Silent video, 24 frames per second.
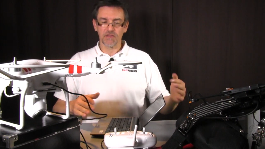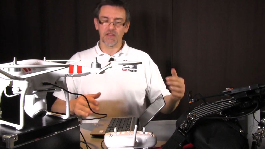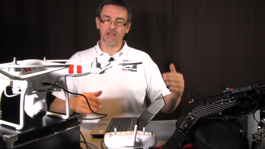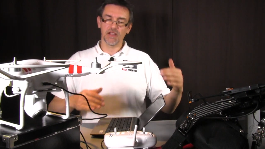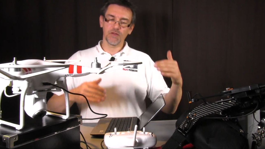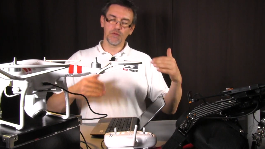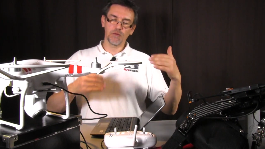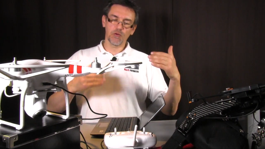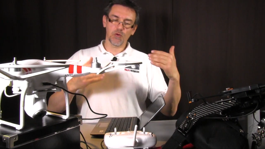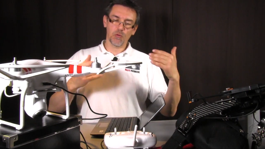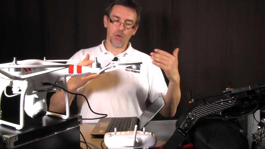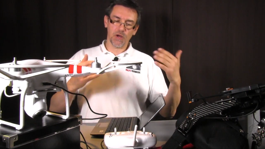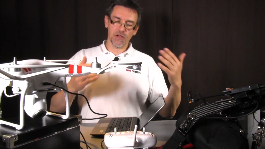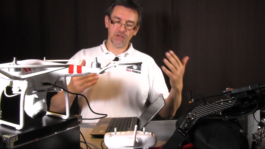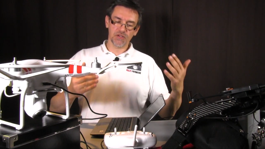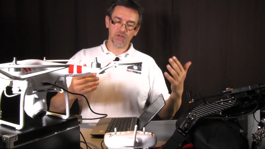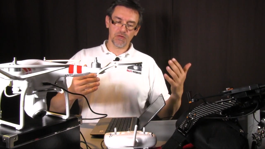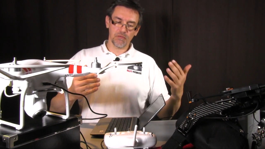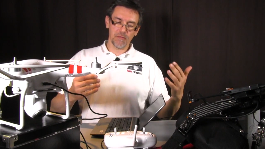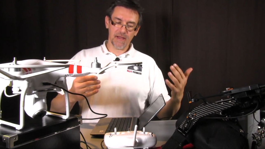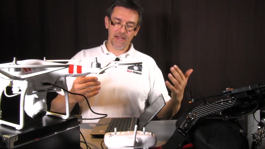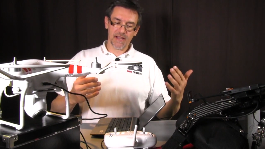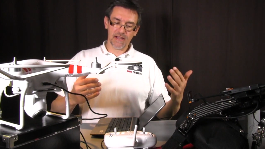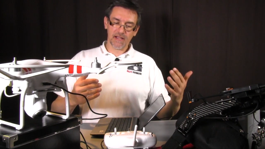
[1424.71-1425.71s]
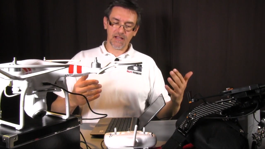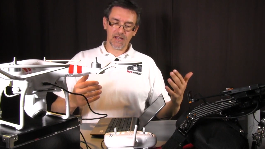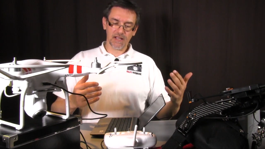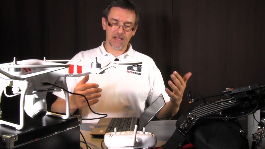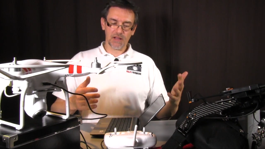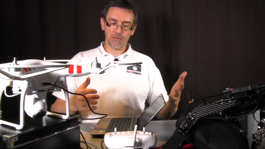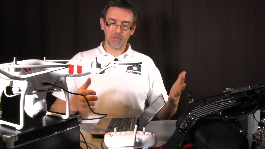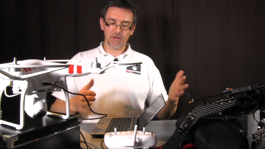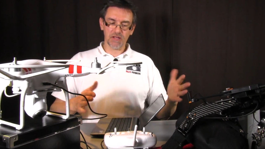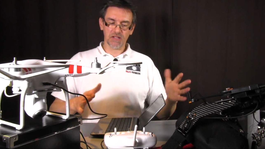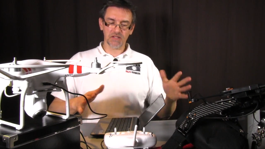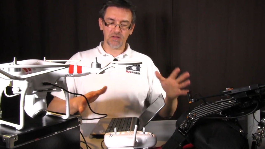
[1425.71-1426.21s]
If you want to make a
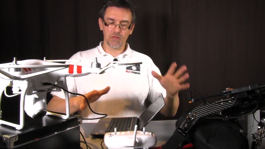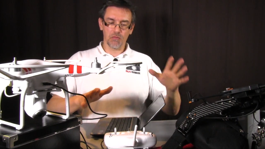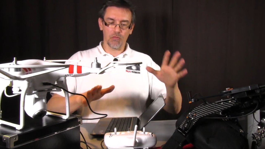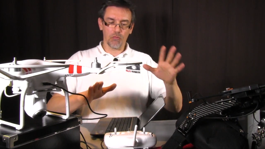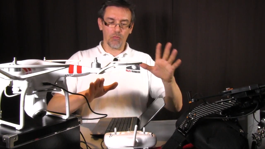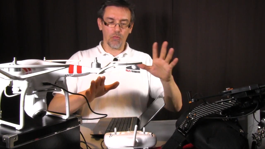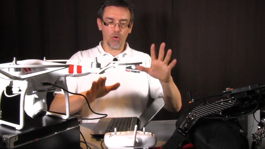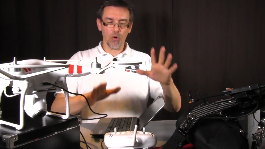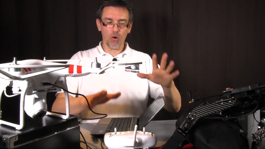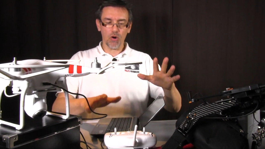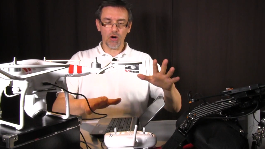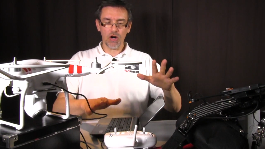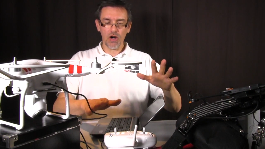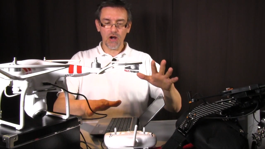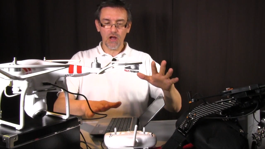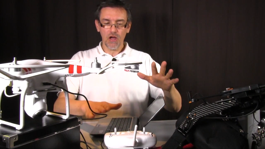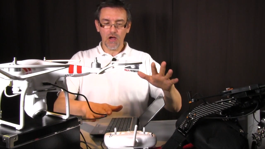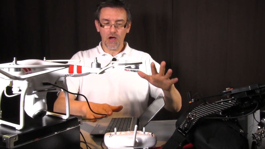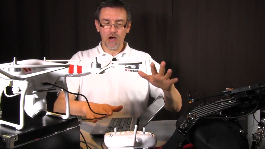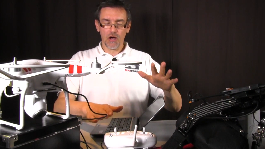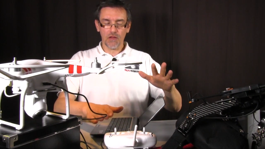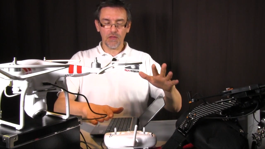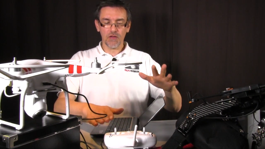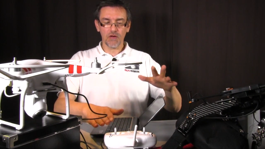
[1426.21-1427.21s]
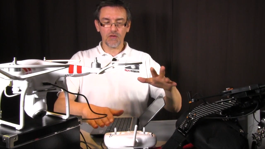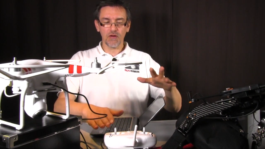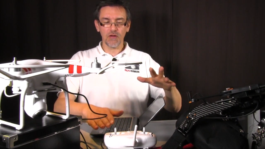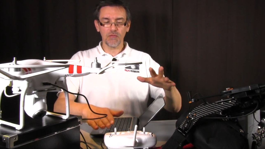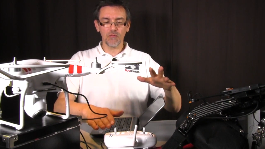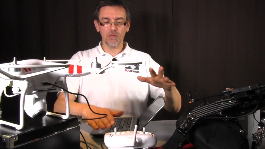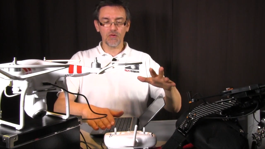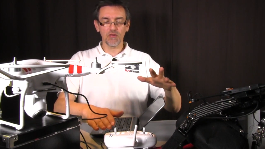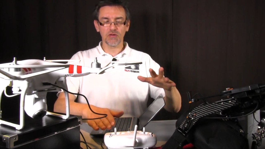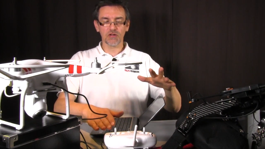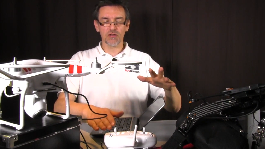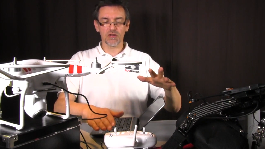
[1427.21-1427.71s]
little bit more on the
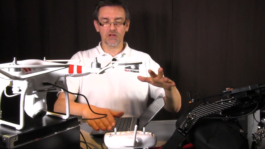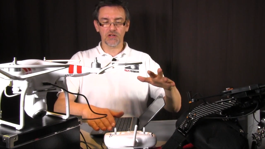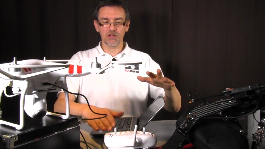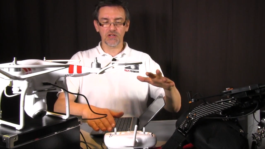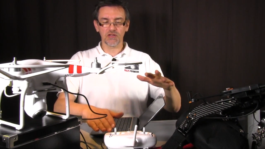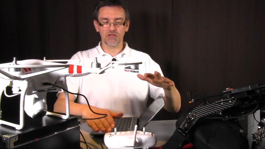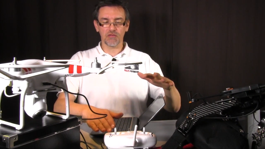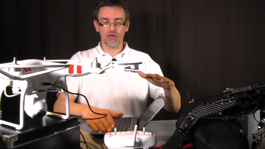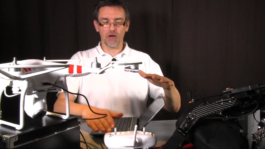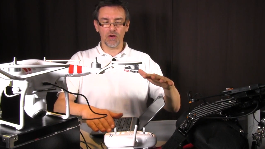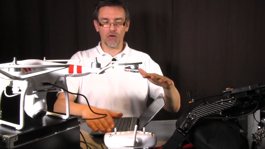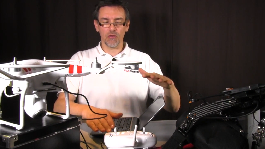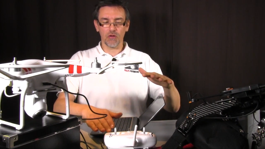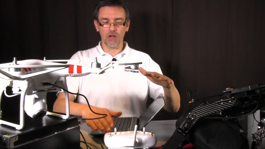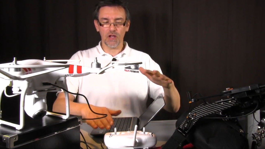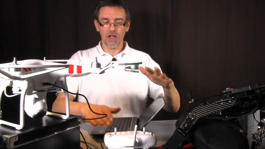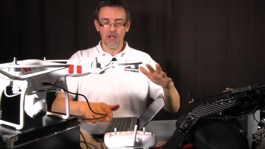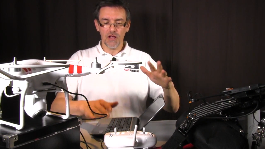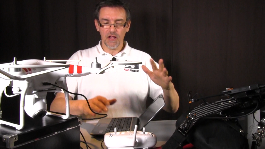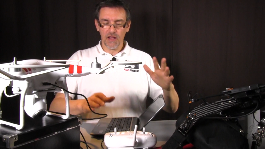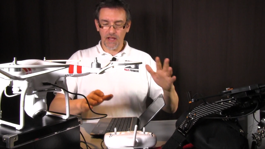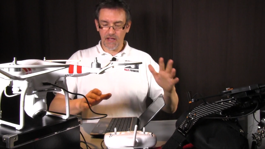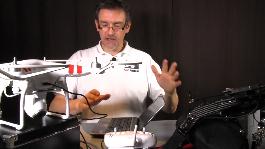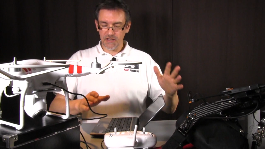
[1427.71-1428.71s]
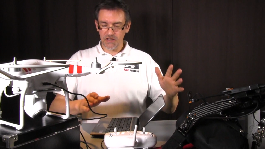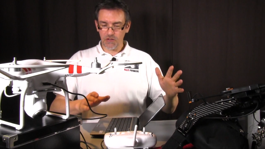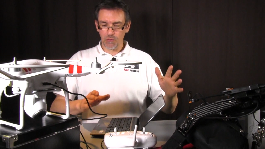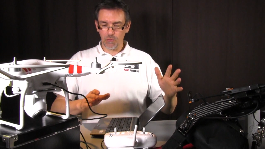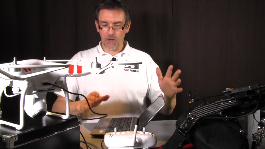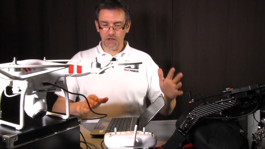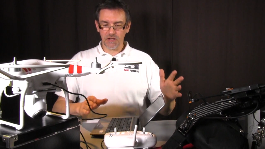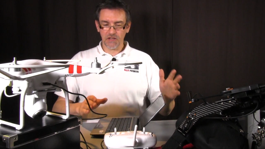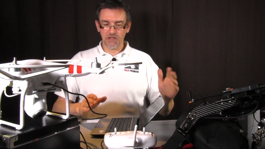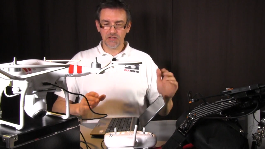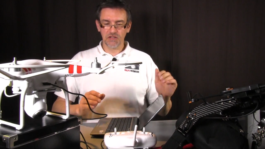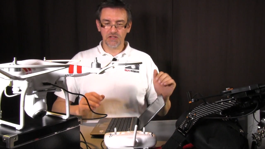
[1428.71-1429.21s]
remote control and you
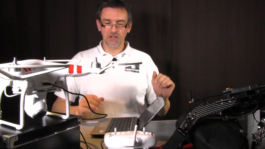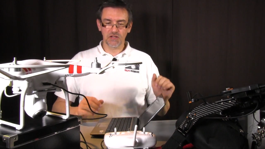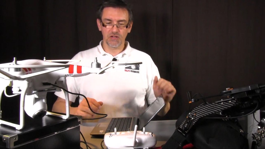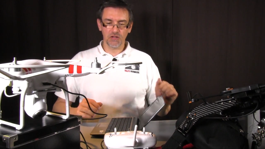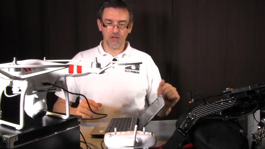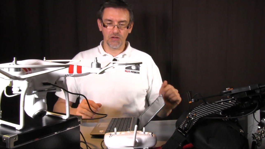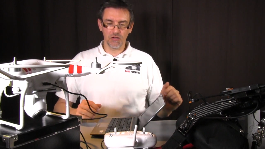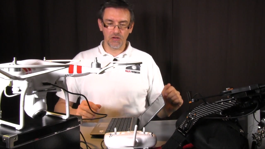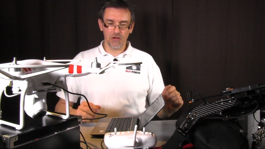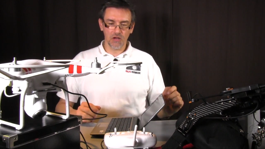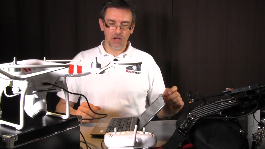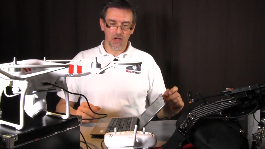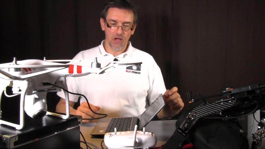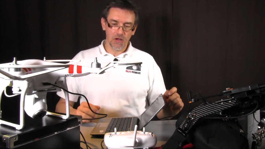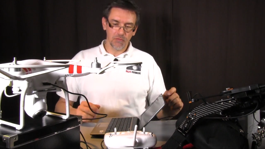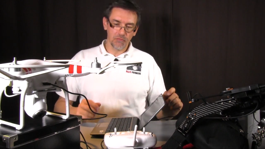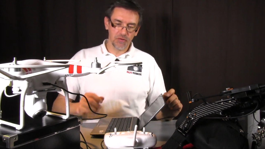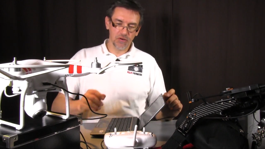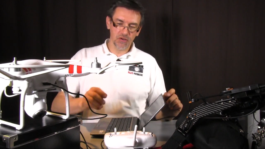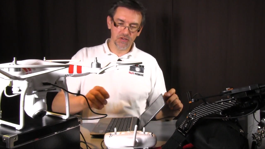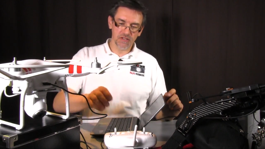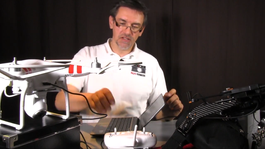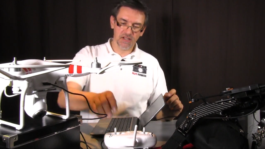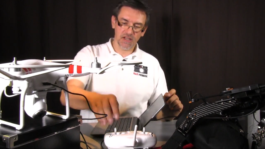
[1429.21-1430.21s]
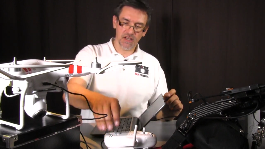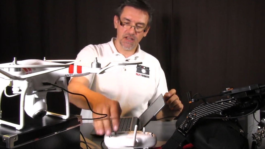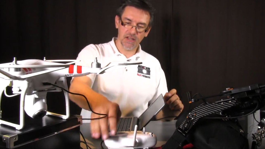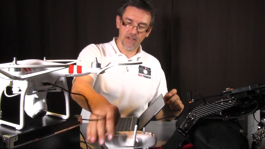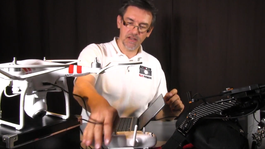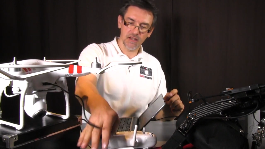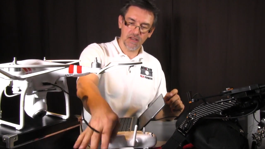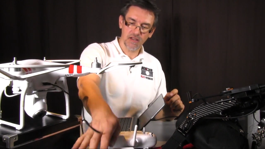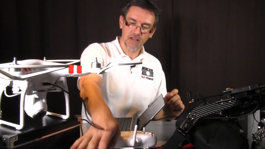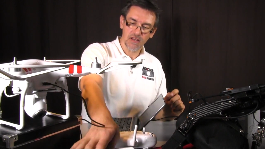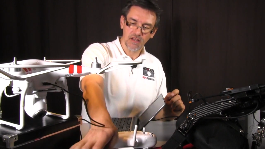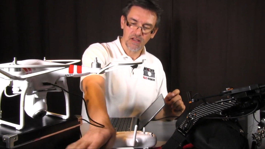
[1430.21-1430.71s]
want to put
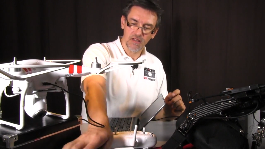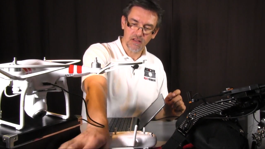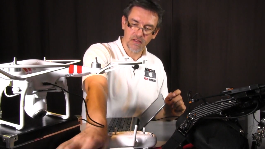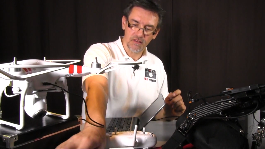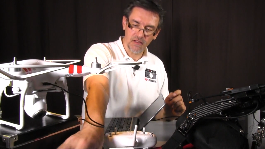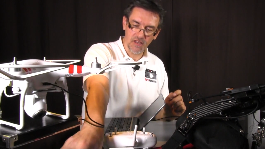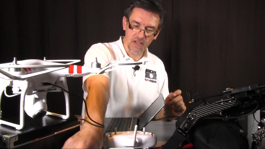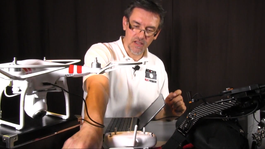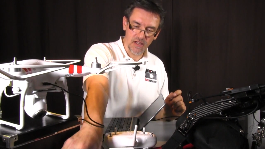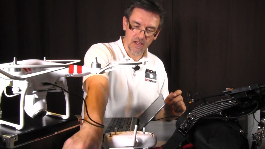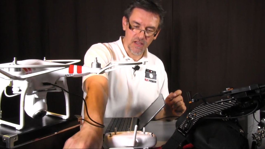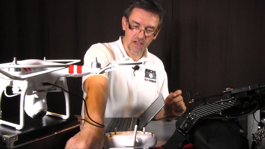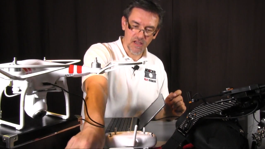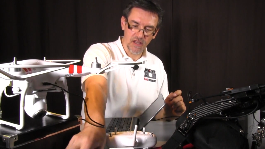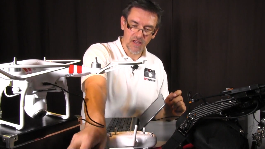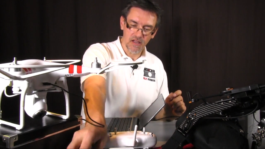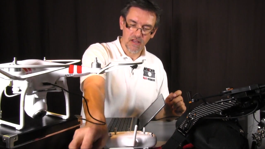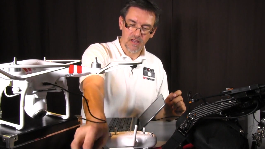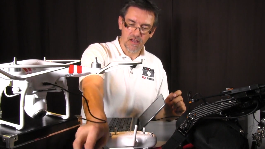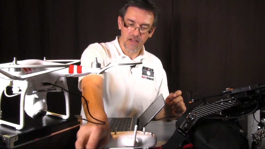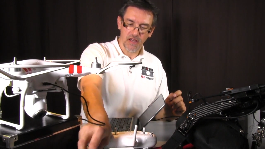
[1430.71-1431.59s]
in the